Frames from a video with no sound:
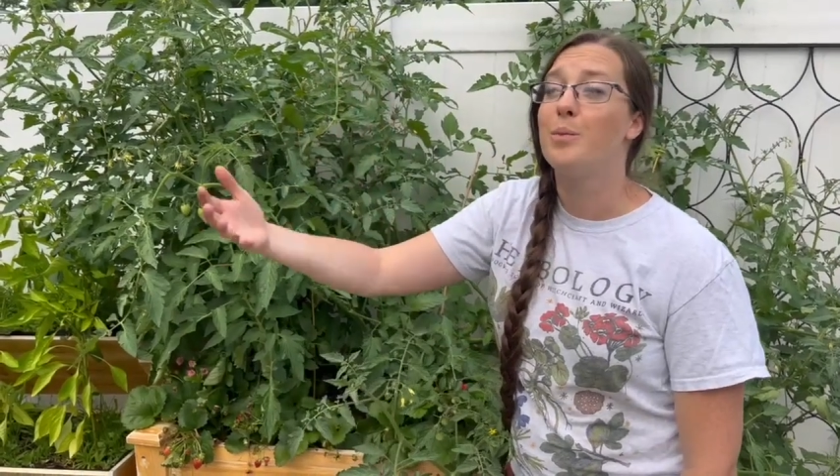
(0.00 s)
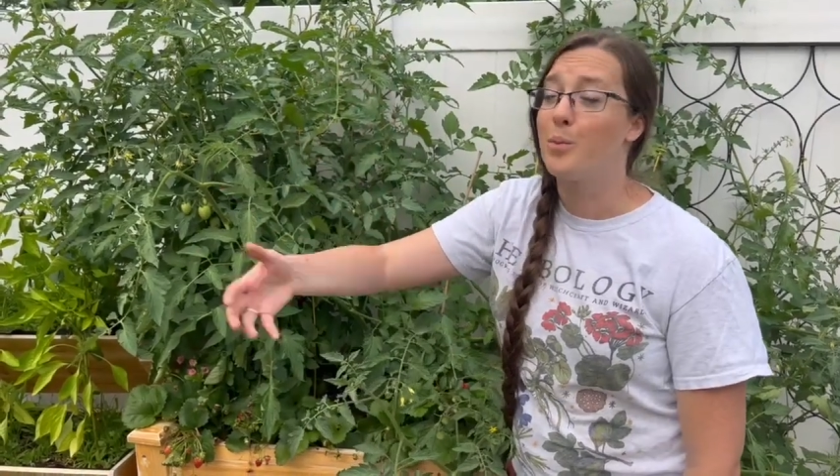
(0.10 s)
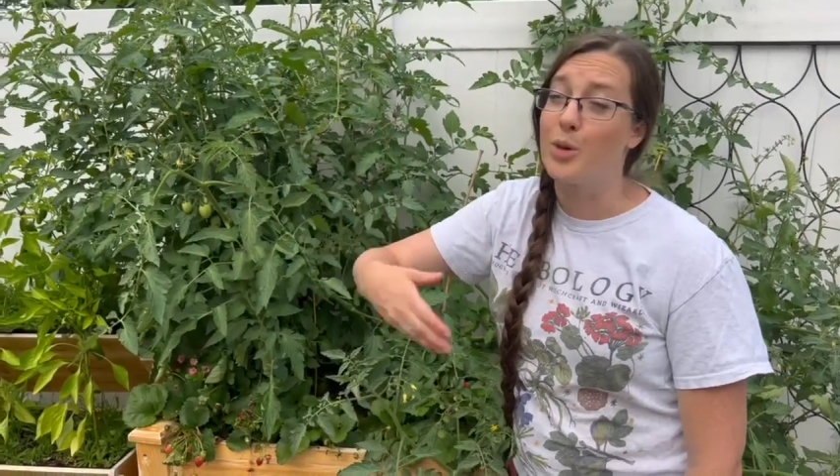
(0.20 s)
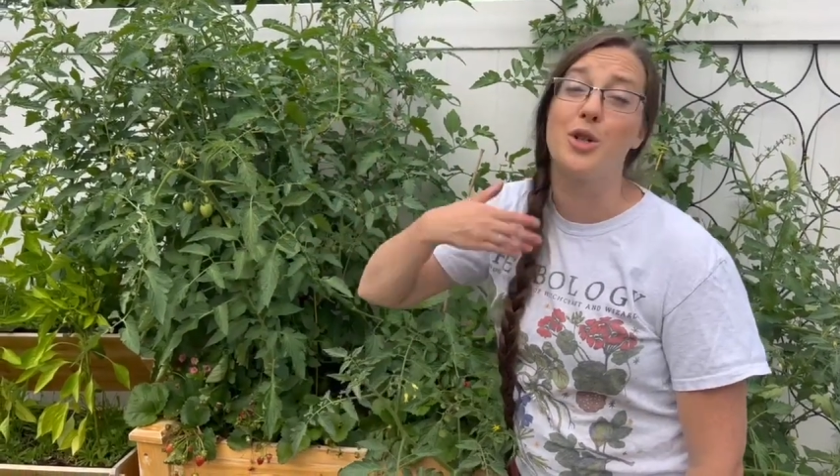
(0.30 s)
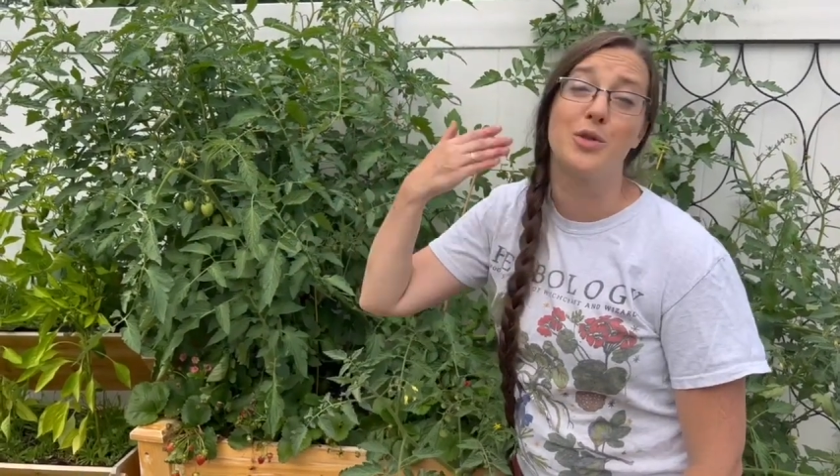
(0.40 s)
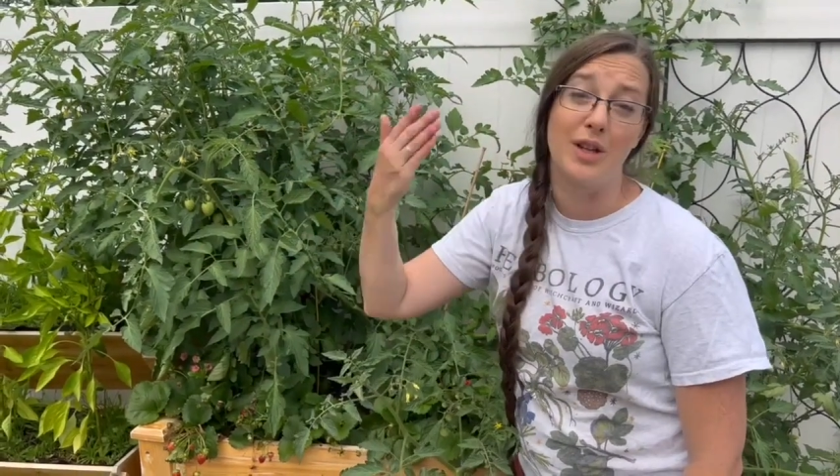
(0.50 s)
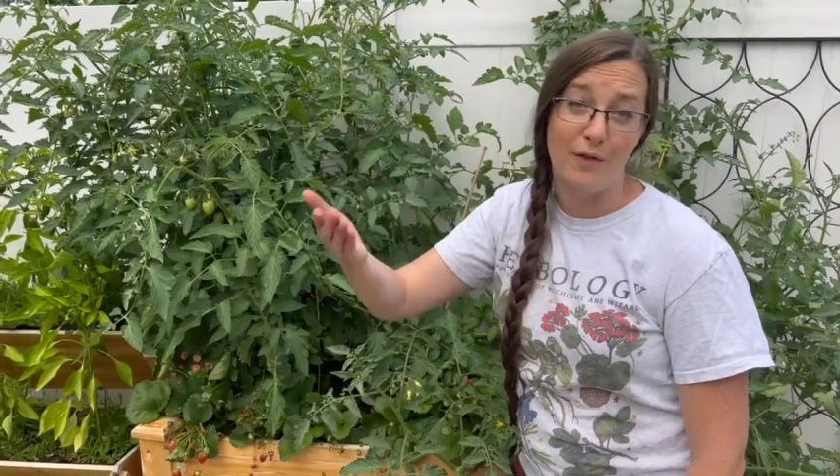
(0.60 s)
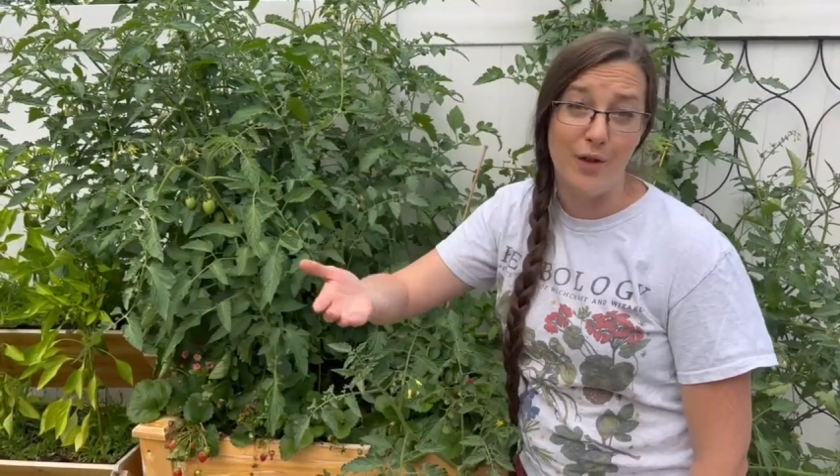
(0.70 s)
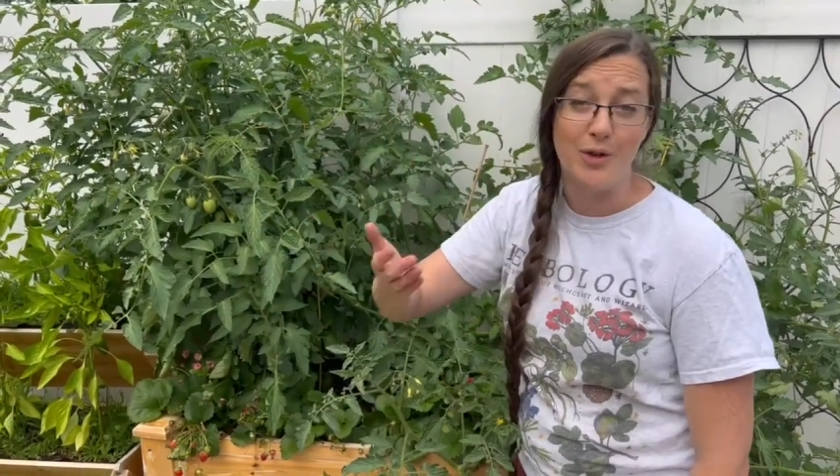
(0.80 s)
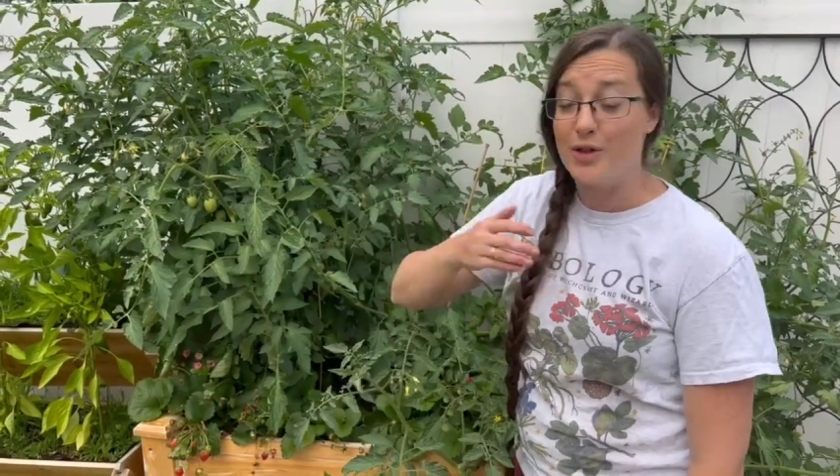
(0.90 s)
producing
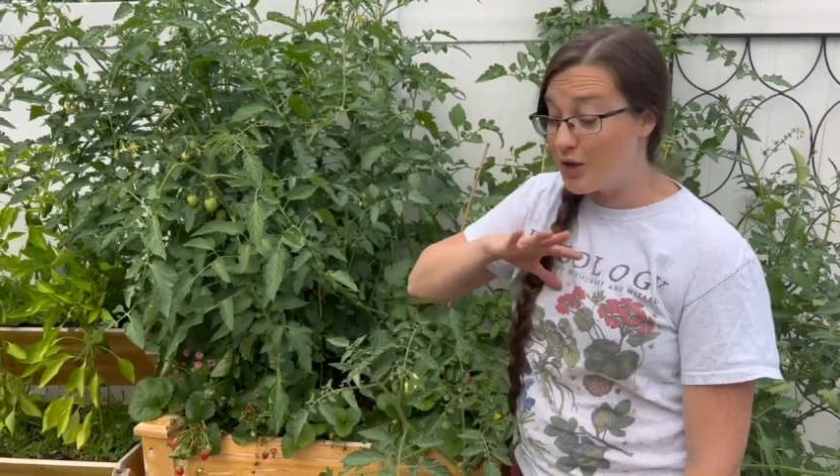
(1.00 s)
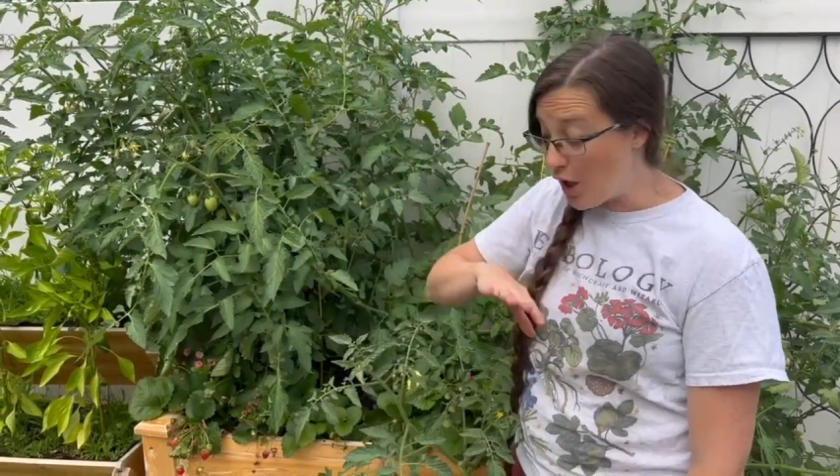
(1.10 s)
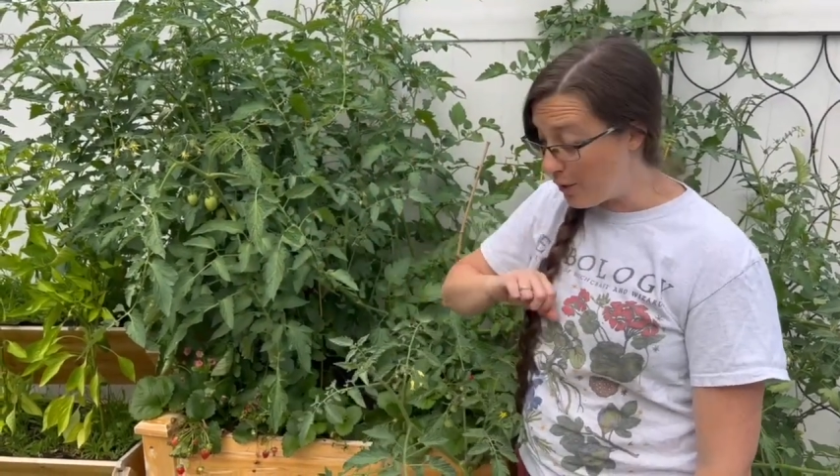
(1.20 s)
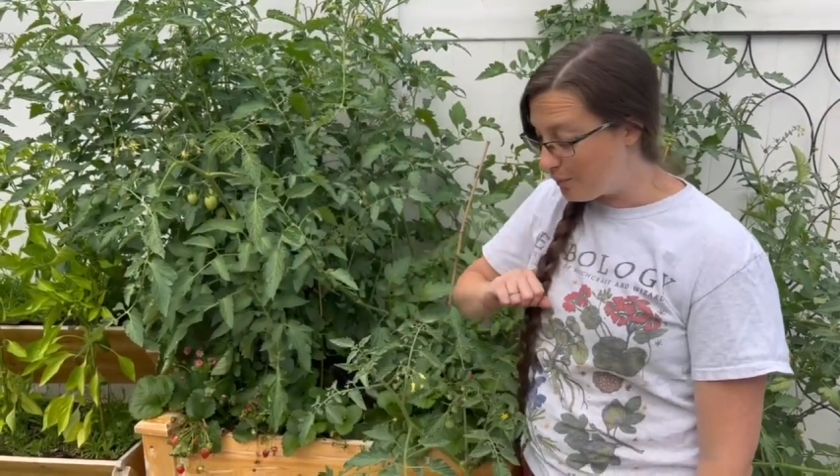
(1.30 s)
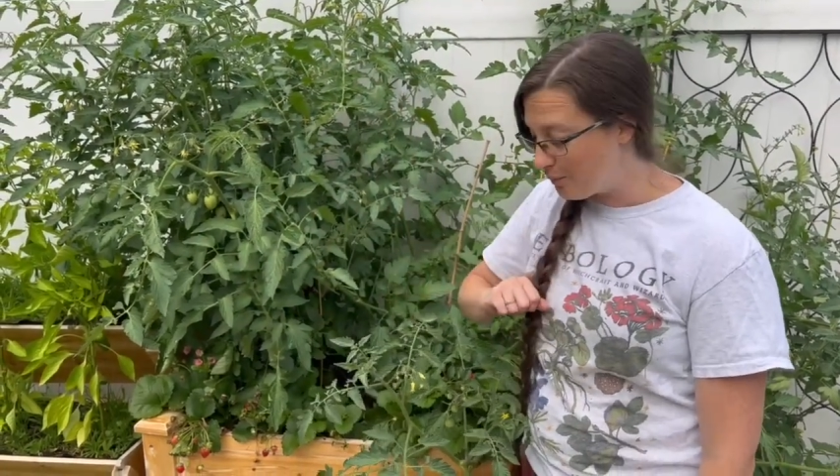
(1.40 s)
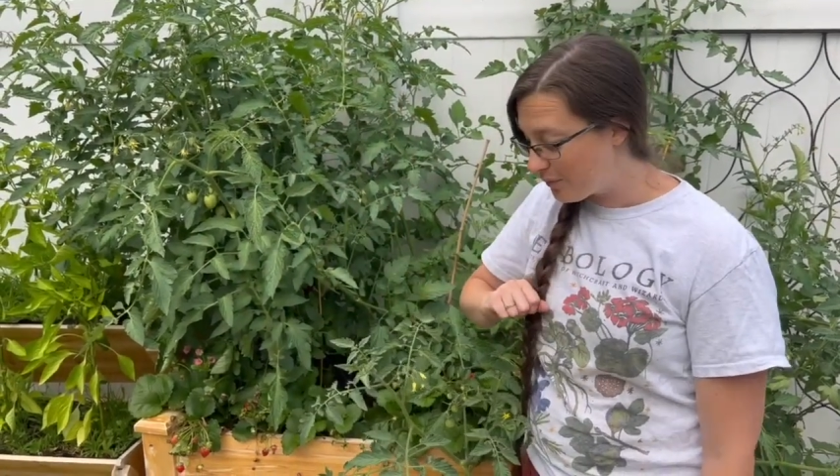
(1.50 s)
fruit. So